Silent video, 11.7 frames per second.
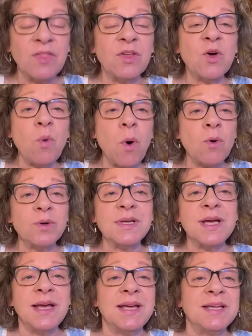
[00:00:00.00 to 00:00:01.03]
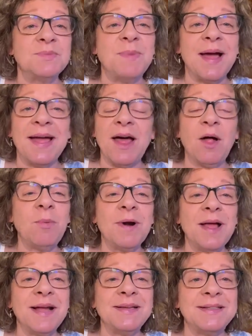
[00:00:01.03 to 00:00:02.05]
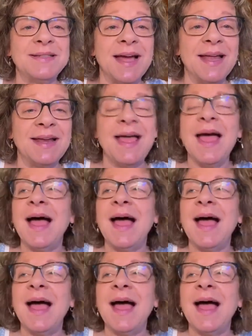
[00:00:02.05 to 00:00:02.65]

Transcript: The quote is by Albert Einstein.